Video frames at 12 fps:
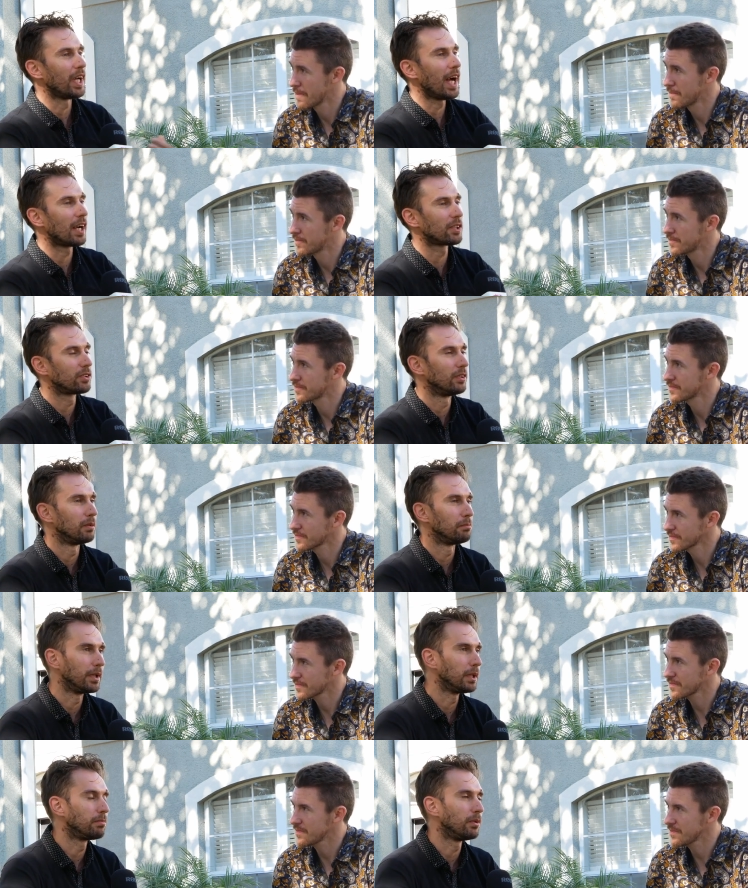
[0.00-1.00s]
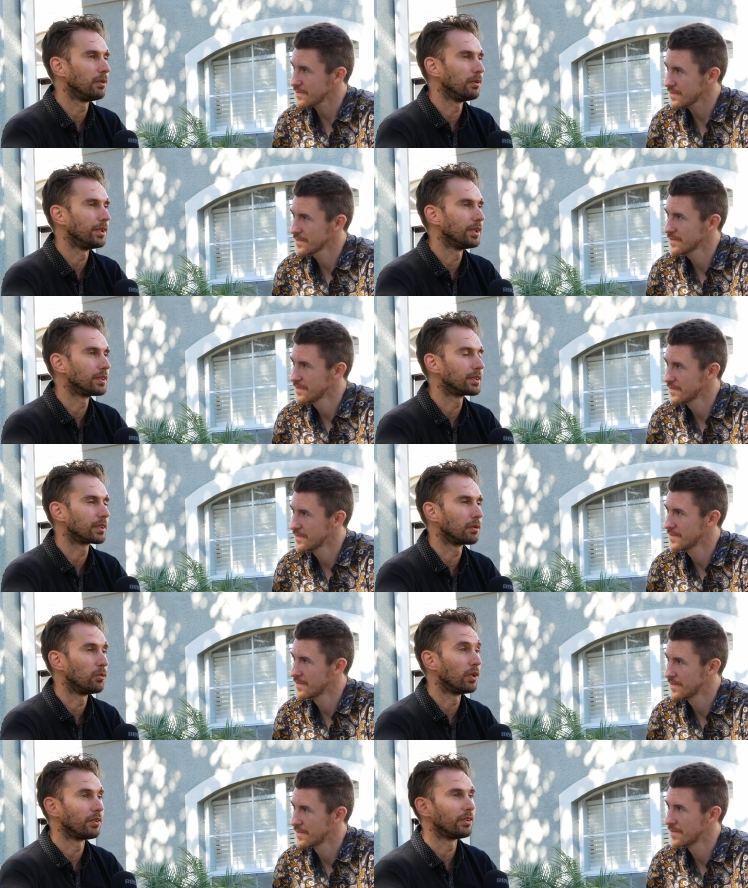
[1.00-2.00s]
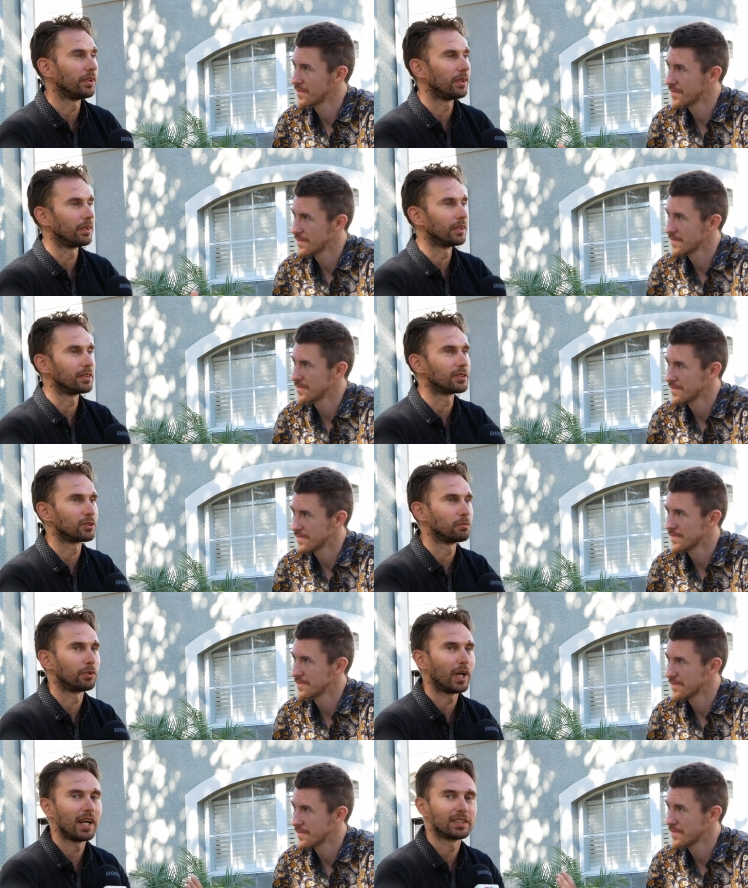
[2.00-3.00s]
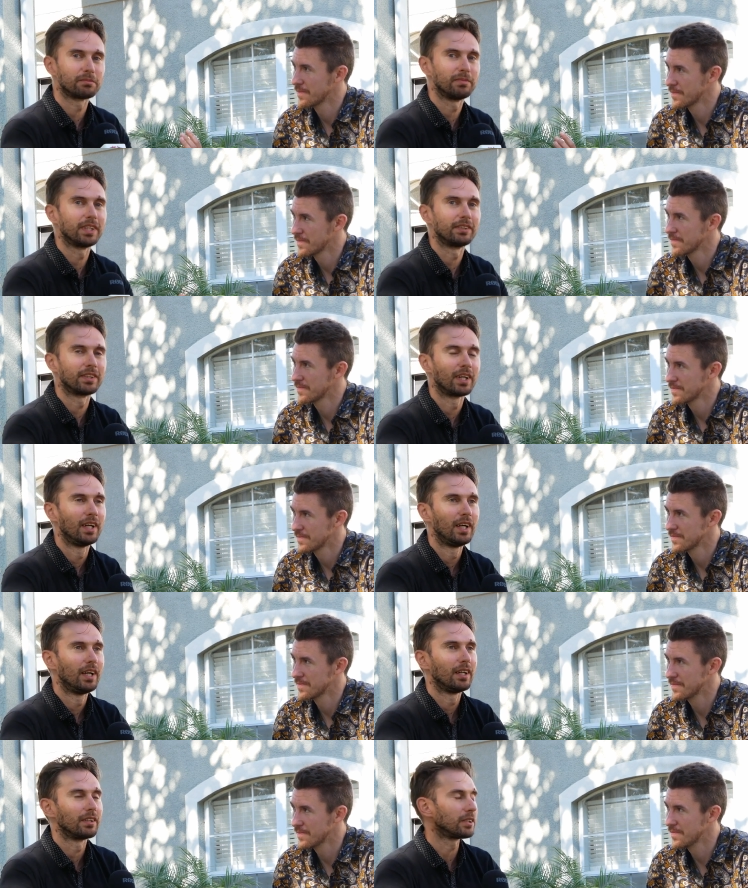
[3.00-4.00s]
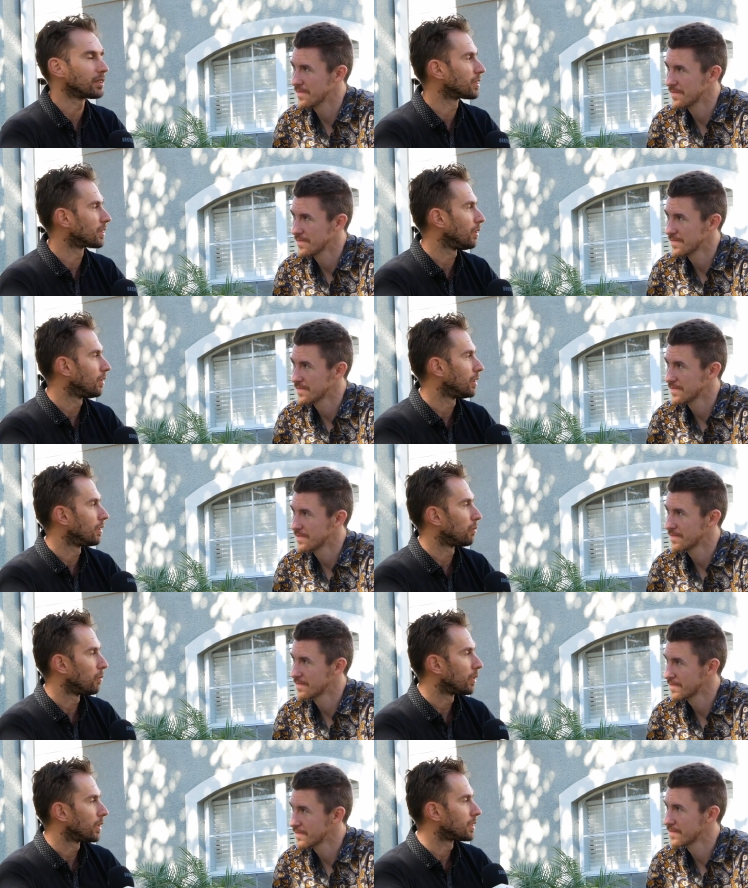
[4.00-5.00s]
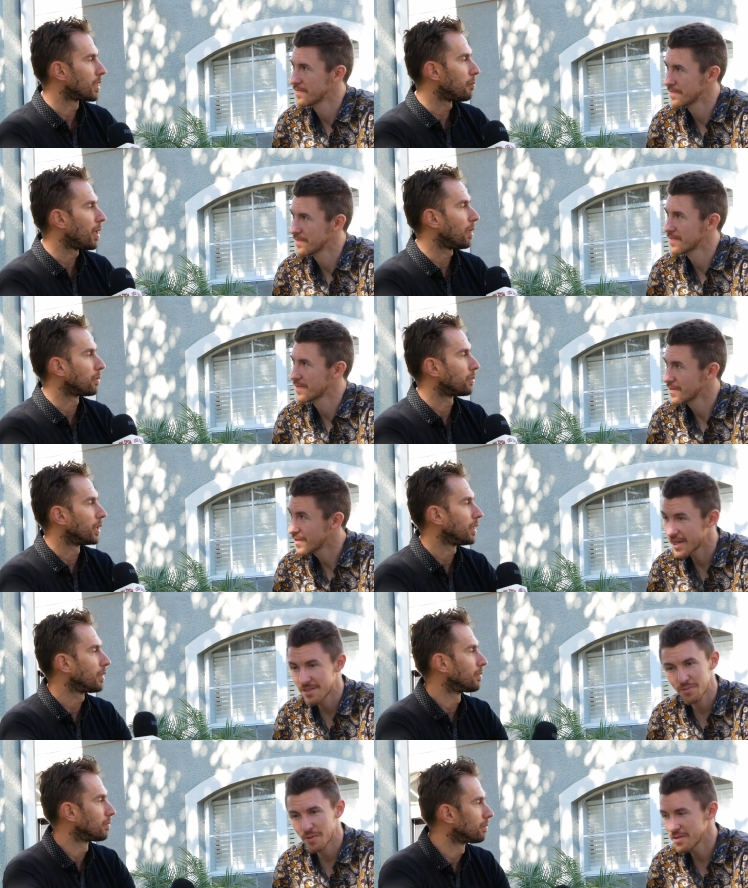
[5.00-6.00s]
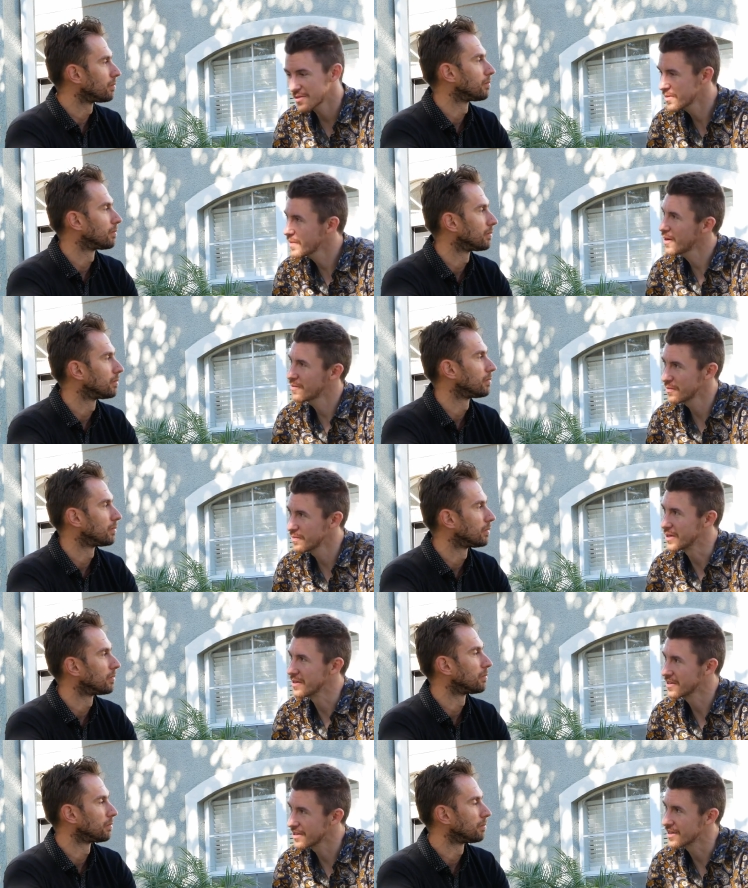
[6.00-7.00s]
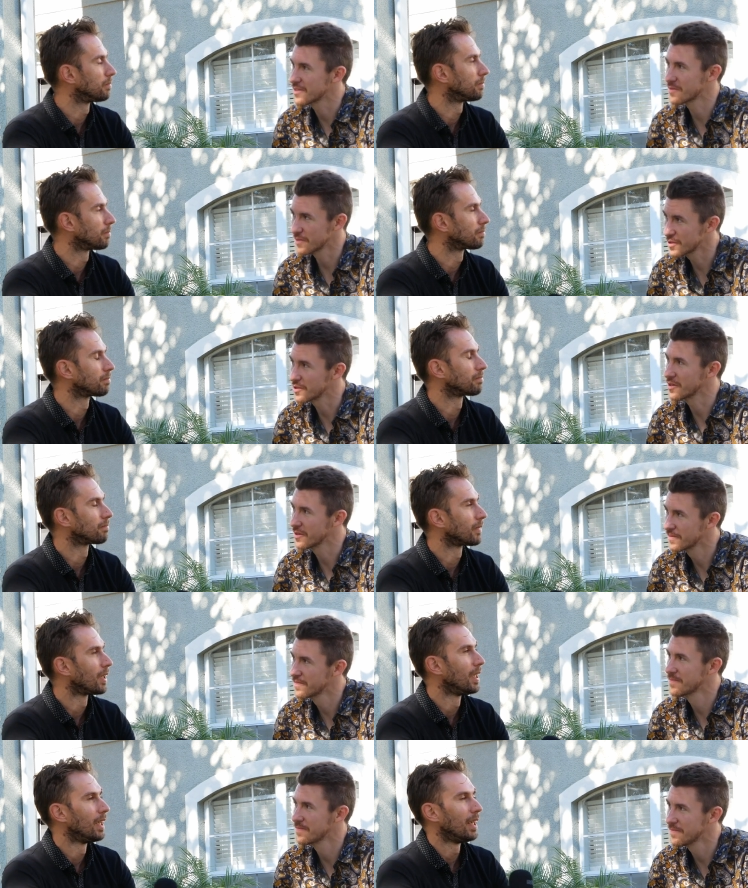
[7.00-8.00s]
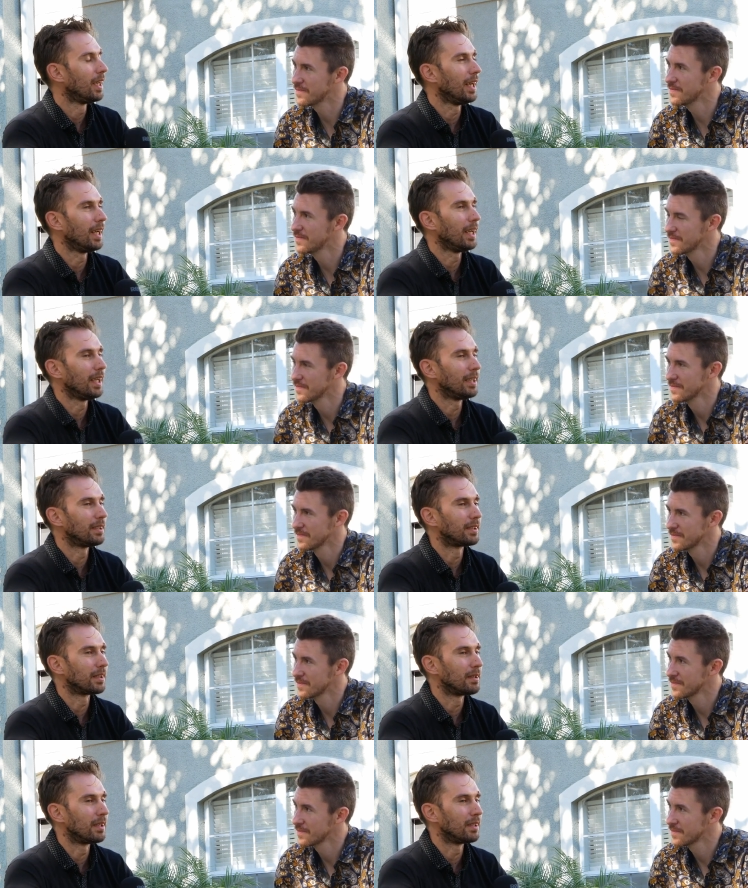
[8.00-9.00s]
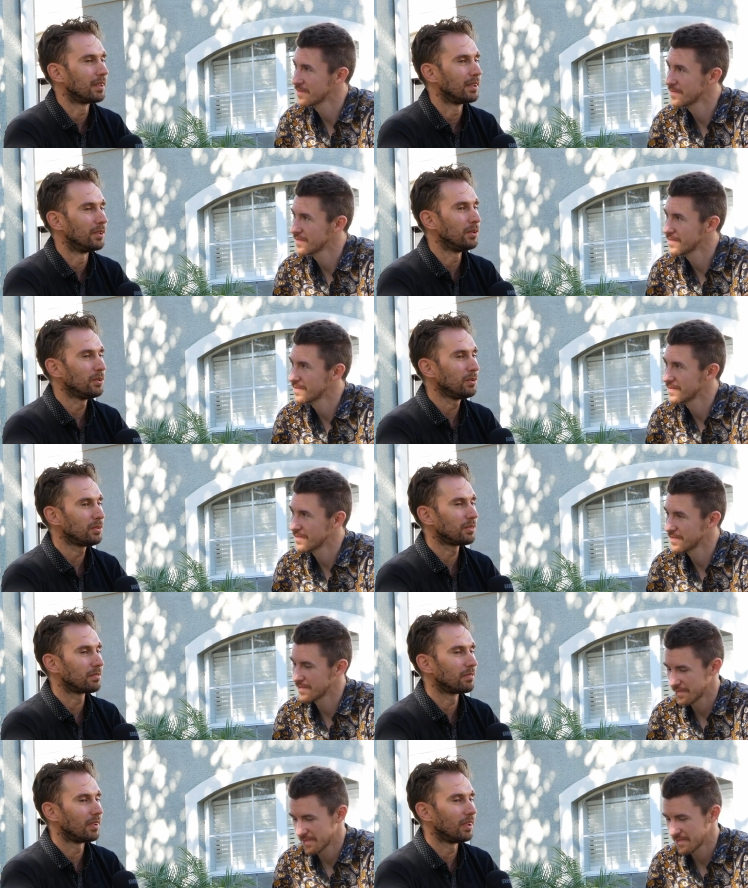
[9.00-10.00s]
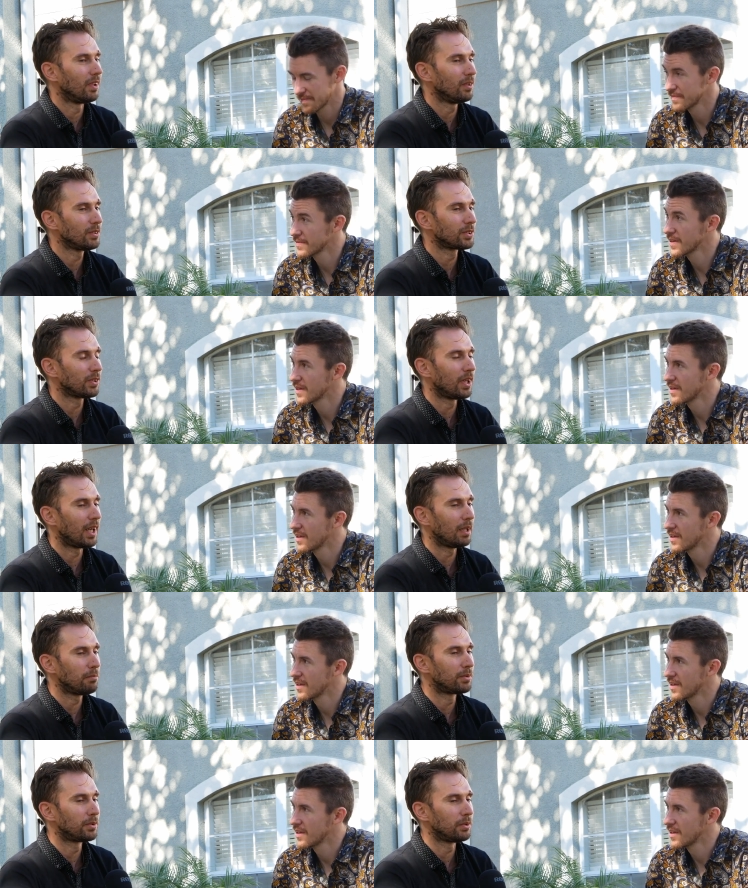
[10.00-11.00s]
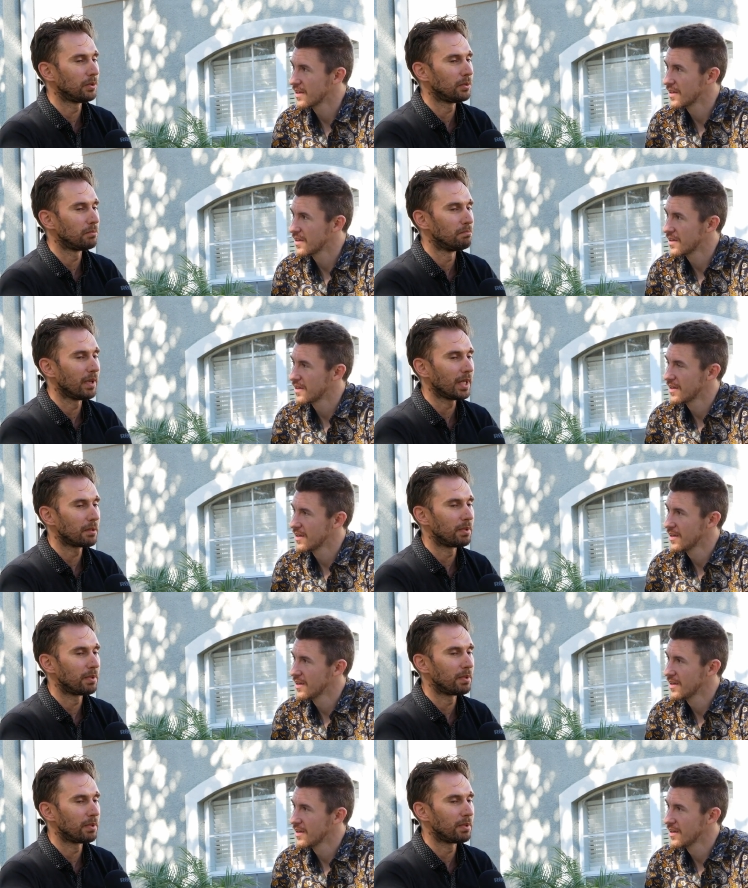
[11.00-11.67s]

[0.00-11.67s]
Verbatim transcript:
Speaker 1: reaction of people, this wonder, this surprisement, mm-hmm. this is all it, what it's about, right?
Speaker 2: That's what it's about for me. Yes, for sure.
Speaker 1: And uh, you also help to make